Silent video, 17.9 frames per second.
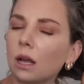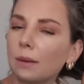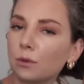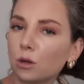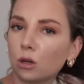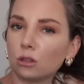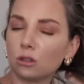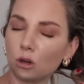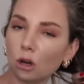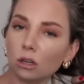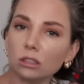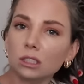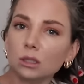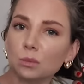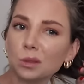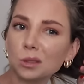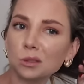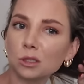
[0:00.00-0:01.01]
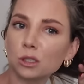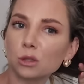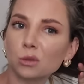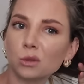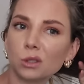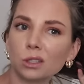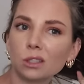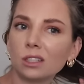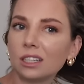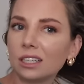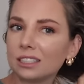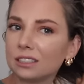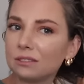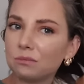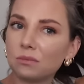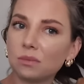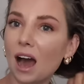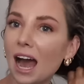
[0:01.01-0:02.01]
I'm not spiritual.
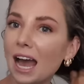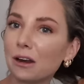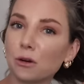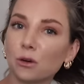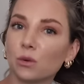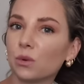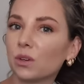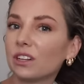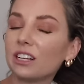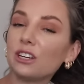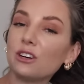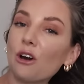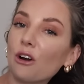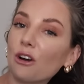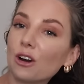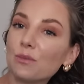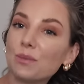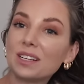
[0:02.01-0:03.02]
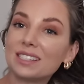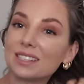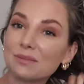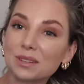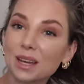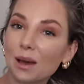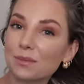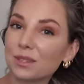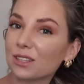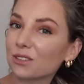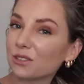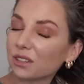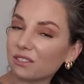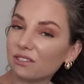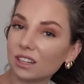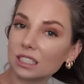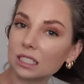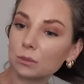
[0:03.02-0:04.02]
Like, I don't really know, but sometimes it's
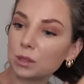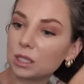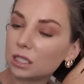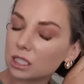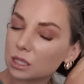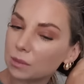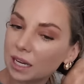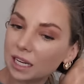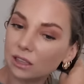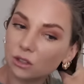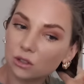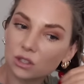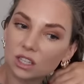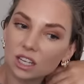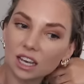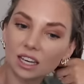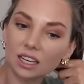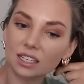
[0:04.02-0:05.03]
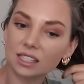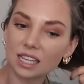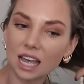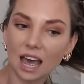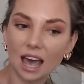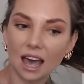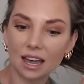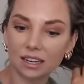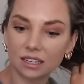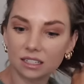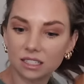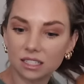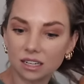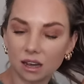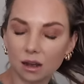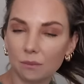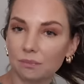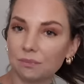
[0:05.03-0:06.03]
really fun to participate in those things. And
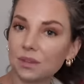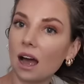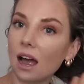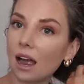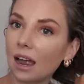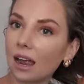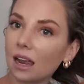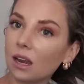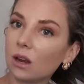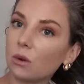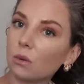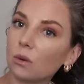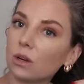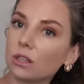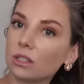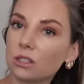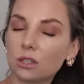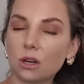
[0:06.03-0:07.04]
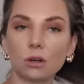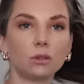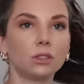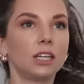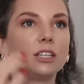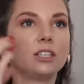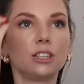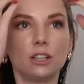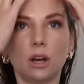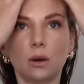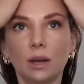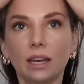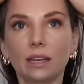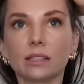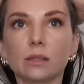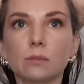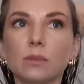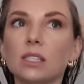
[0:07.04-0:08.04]
I was told I should go and
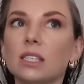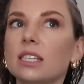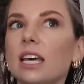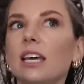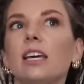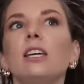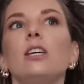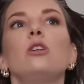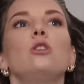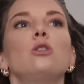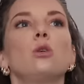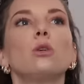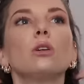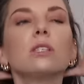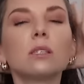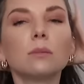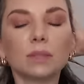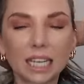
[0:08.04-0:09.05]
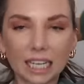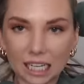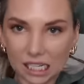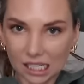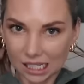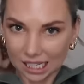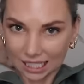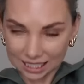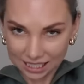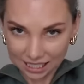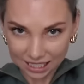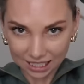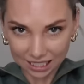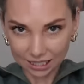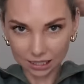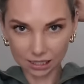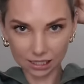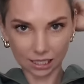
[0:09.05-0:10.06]
get some sage or some like
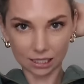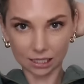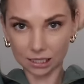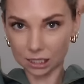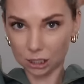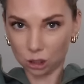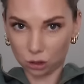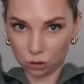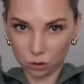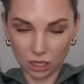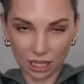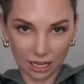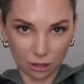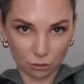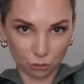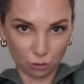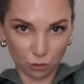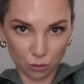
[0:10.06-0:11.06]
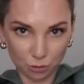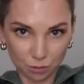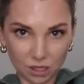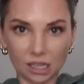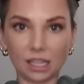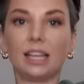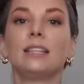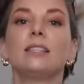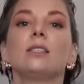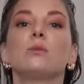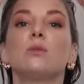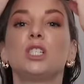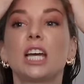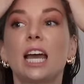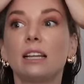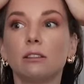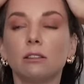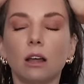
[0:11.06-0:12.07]
cleansing incense and do like a room cleanse,
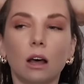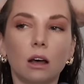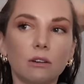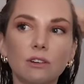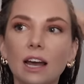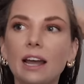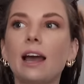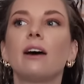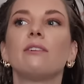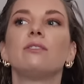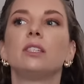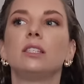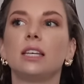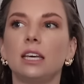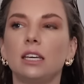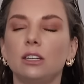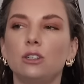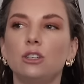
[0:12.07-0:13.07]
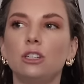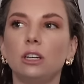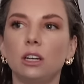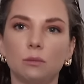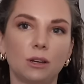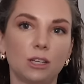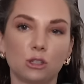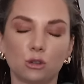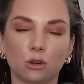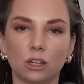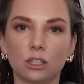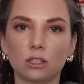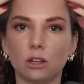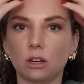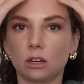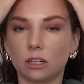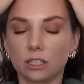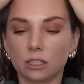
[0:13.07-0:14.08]
which I love. I have sage in my storage
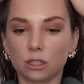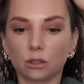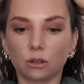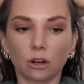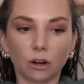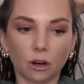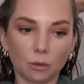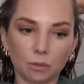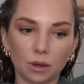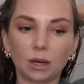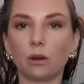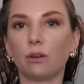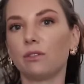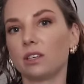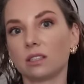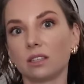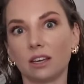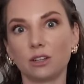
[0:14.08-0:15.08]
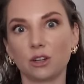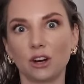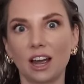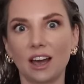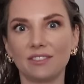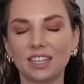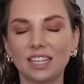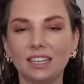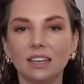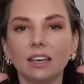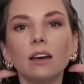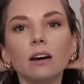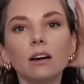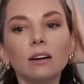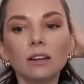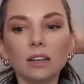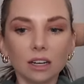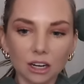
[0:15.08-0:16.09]
locker in Toronto, but obviously I don't have any
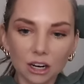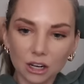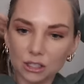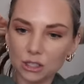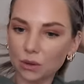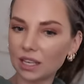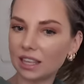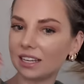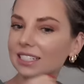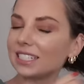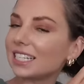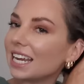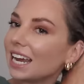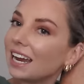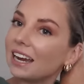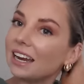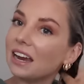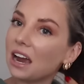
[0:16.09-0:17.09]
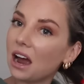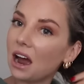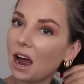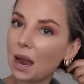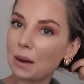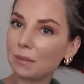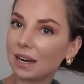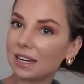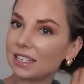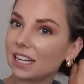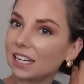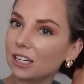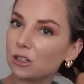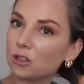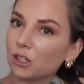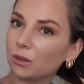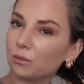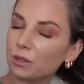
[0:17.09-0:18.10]
here. So I think today I might take
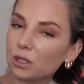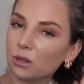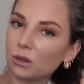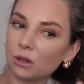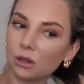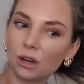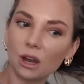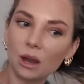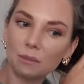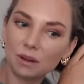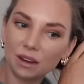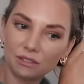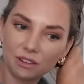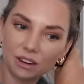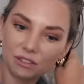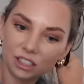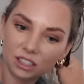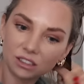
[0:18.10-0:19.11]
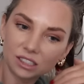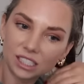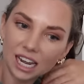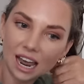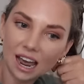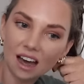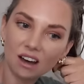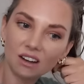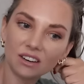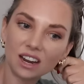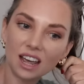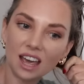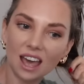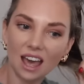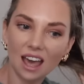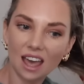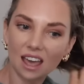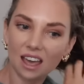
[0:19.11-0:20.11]
a trip to my favorite little town
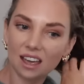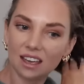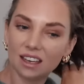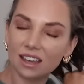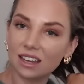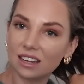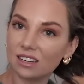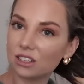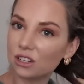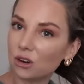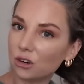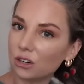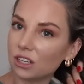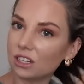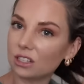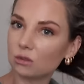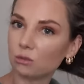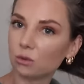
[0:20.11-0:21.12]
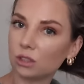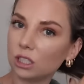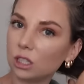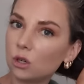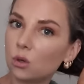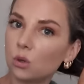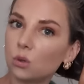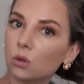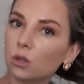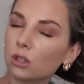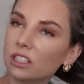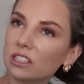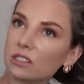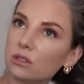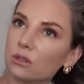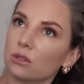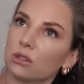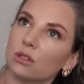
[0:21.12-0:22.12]
and go to this really cool
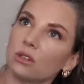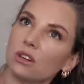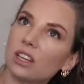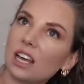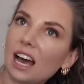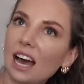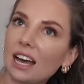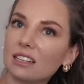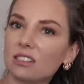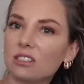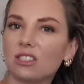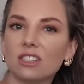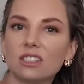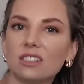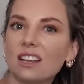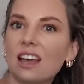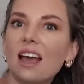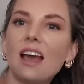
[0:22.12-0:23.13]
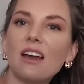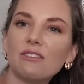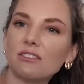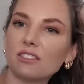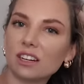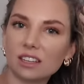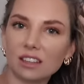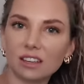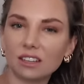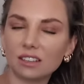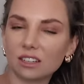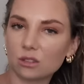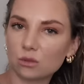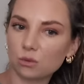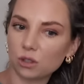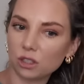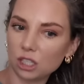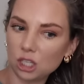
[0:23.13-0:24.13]
crystal store that has just everything that's
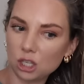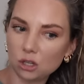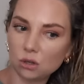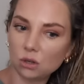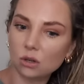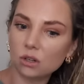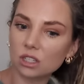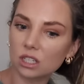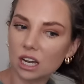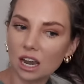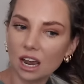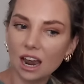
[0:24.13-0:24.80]
really cute.